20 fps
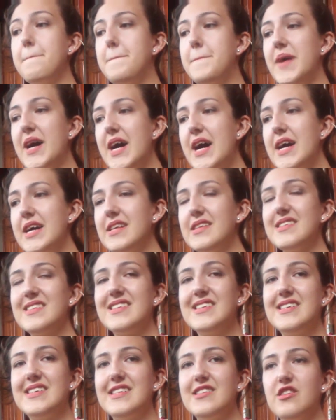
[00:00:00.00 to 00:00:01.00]
But
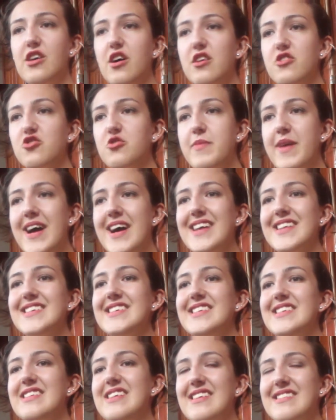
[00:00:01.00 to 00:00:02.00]
laundromat
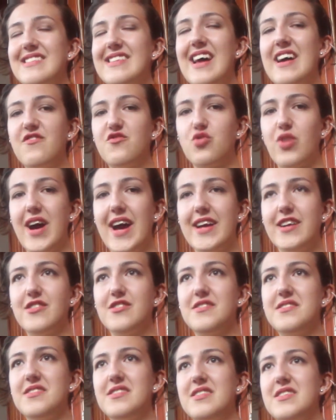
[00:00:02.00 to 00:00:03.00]
doesn't have
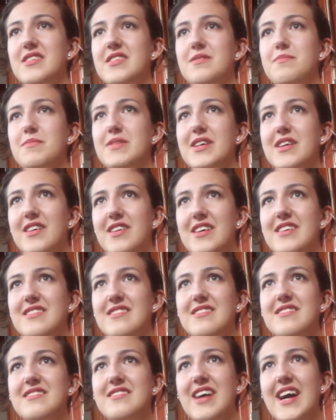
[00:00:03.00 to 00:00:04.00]
dryers
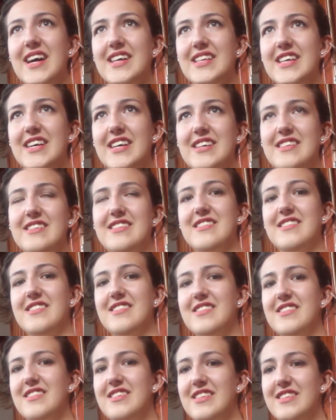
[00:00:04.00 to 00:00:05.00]
because Thailand
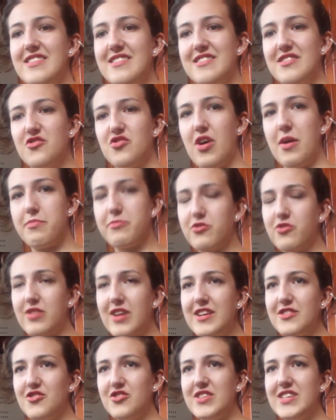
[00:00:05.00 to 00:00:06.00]
is a tropical
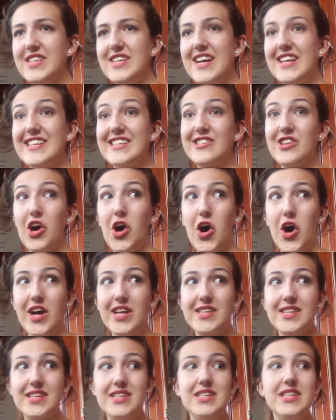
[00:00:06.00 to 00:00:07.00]
country and it's
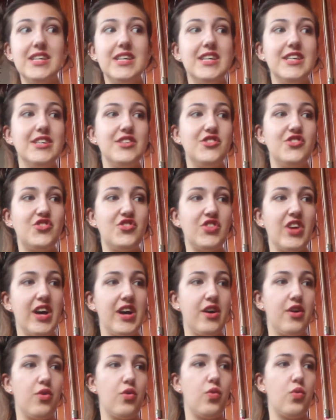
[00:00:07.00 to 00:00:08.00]
hot.
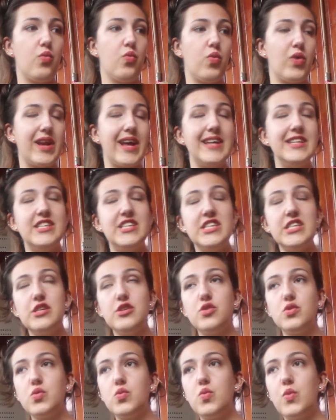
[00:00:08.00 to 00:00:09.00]
So what I
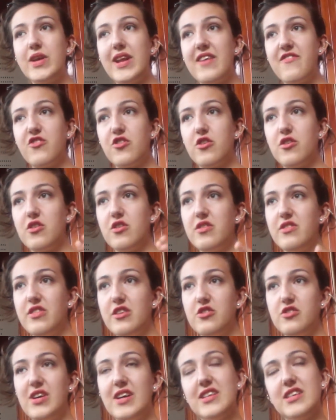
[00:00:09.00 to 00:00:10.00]
do whenever
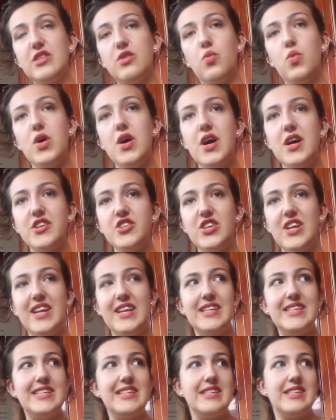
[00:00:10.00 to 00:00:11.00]
they're done in the wash and
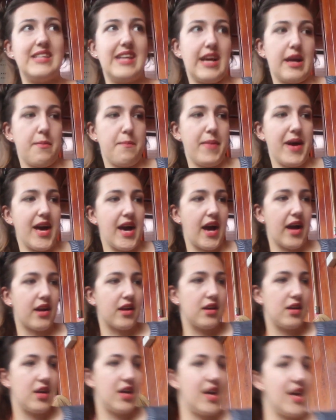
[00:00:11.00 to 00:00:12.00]
I need to take it back,
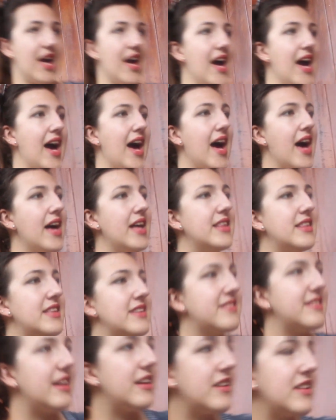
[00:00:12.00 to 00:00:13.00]

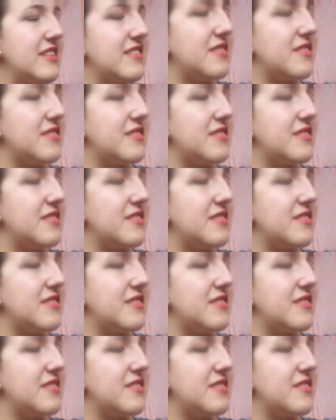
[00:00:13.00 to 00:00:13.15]
this area